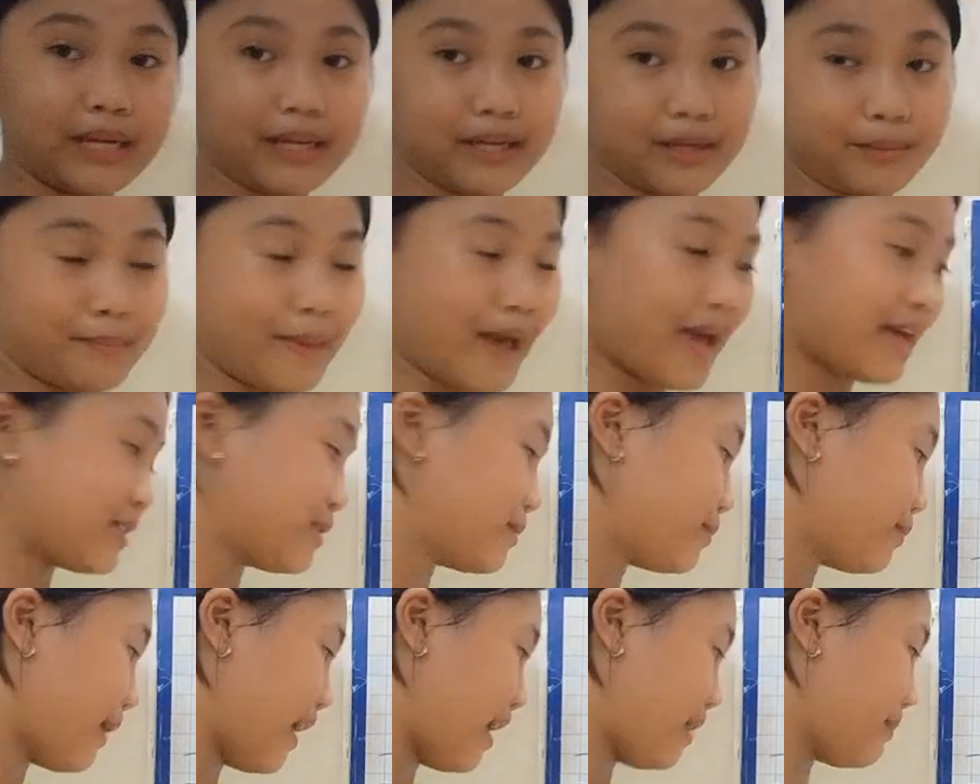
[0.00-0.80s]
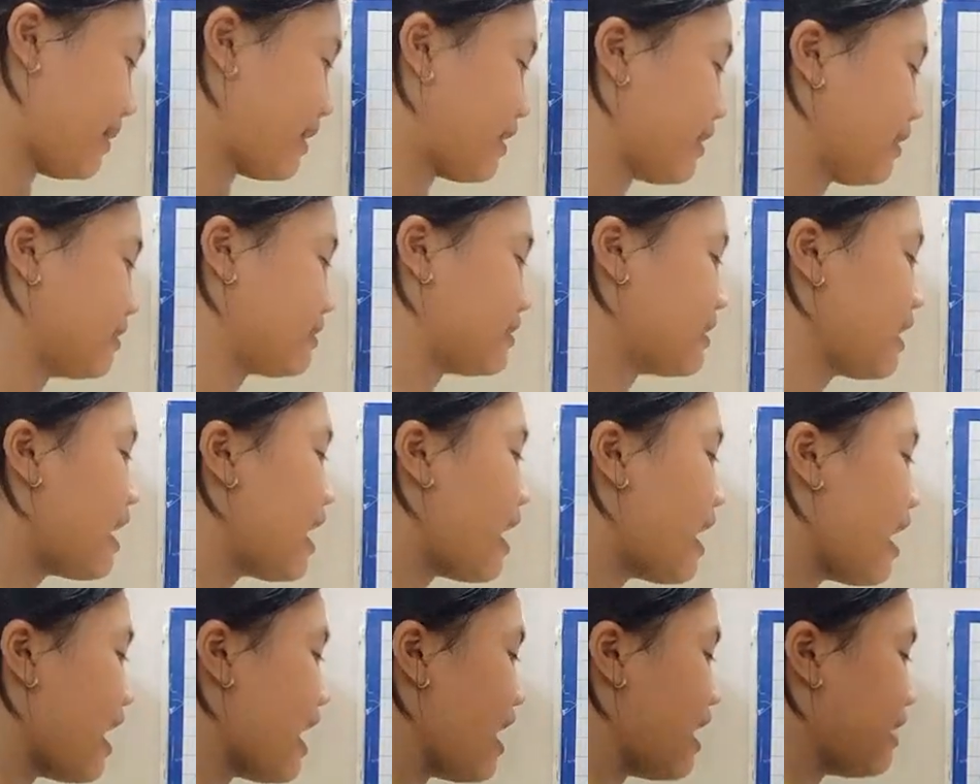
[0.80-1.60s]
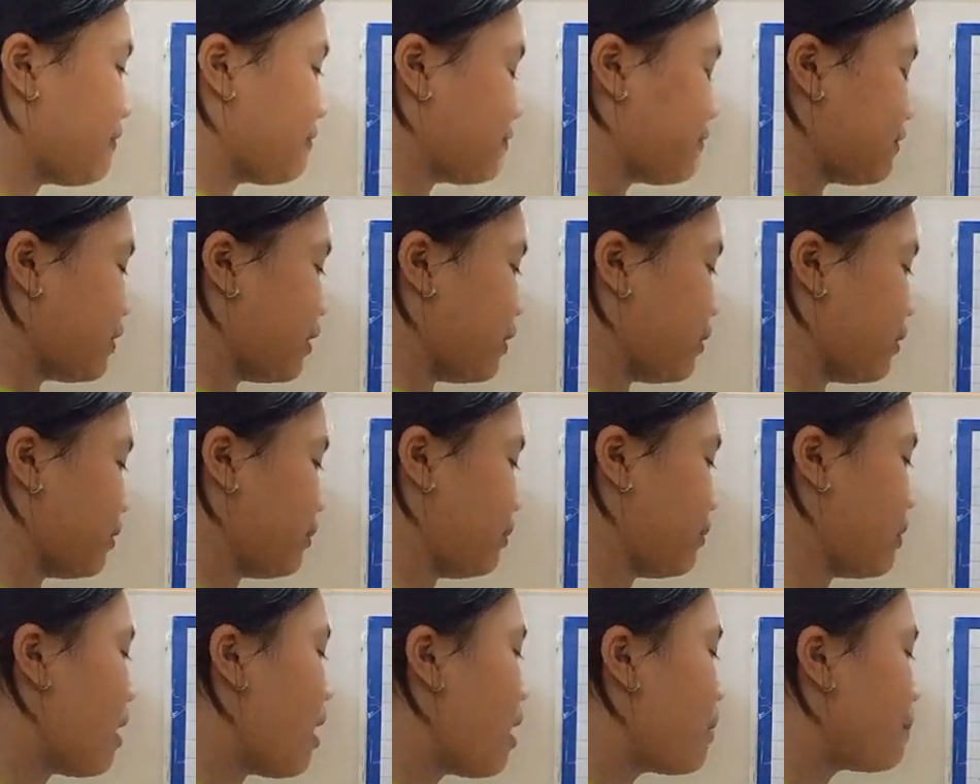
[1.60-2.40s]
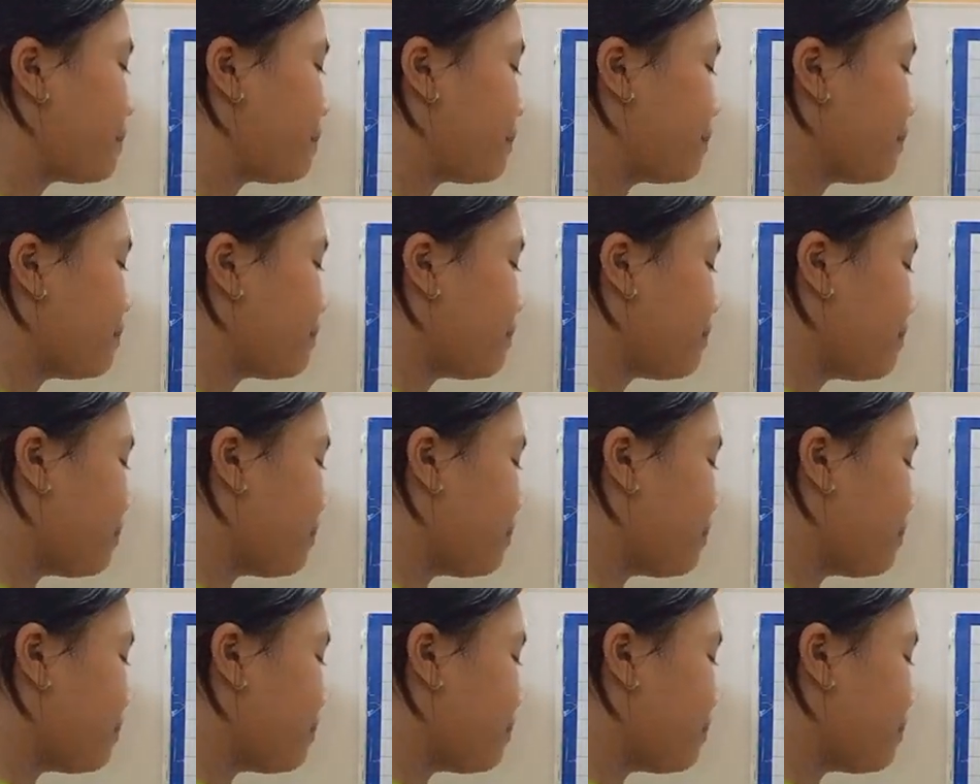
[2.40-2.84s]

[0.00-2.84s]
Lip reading: be the best way, because if you